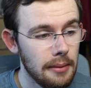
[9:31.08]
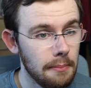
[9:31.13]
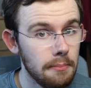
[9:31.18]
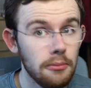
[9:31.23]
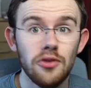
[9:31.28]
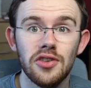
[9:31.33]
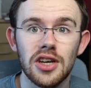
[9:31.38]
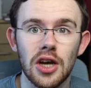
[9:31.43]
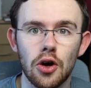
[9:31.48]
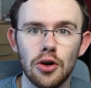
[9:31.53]

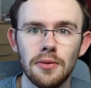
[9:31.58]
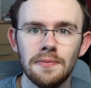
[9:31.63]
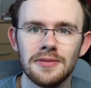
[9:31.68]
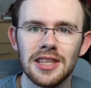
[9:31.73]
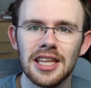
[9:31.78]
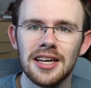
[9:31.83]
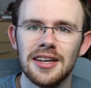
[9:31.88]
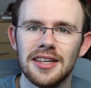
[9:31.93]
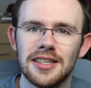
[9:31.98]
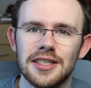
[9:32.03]
moving on
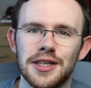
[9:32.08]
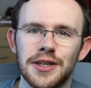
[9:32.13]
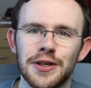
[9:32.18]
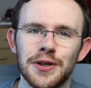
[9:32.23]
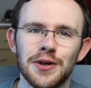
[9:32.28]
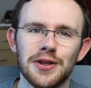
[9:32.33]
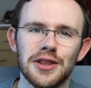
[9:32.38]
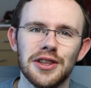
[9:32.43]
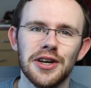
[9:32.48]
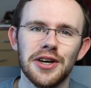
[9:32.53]

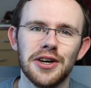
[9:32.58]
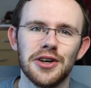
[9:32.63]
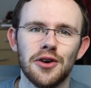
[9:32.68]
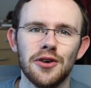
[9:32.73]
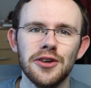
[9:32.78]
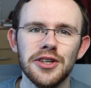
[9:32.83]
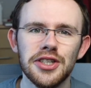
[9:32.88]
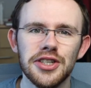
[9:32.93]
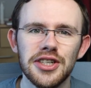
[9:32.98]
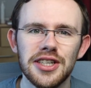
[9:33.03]
to
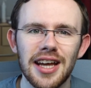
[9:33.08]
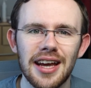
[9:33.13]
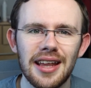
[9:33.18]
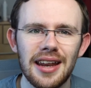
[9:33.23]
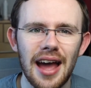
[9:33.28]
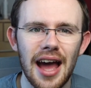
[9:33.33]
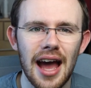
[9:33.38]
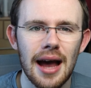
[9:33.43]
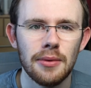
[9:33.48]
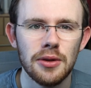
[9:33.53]
Lagrangian
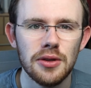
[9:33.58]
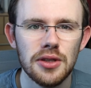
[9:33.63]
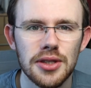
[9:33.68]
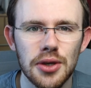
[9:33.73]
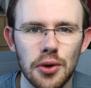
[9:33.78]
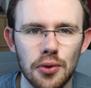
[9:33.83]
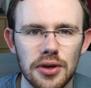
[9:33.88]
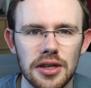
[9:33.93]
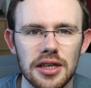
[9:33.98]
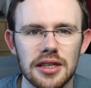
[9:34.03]
and
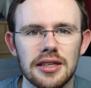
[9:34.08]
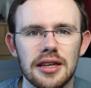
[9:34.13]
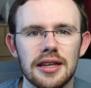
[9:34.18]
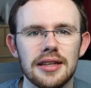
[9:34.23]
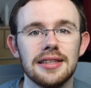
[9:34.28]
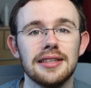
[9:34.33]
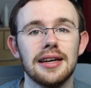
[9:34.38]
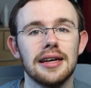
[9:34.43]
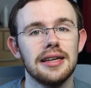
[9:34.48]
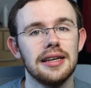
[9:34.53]
Hamiltonian
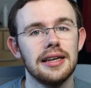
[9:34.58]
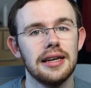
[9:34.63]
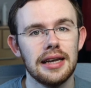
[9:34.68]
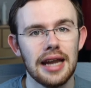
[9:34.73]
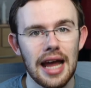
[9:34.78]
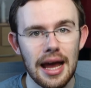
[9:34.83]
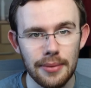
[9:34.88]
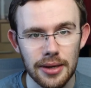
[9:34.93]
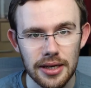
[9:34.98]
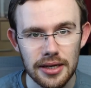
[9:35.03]

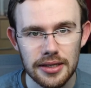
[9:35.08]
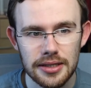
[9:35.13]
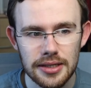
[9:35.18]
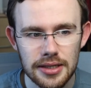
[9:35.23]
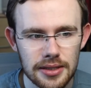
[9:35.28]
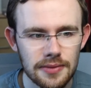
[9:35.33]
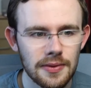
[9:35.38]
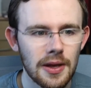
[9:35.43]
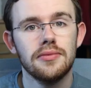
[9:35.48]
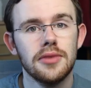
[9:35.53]

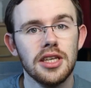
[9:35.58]
dynamics.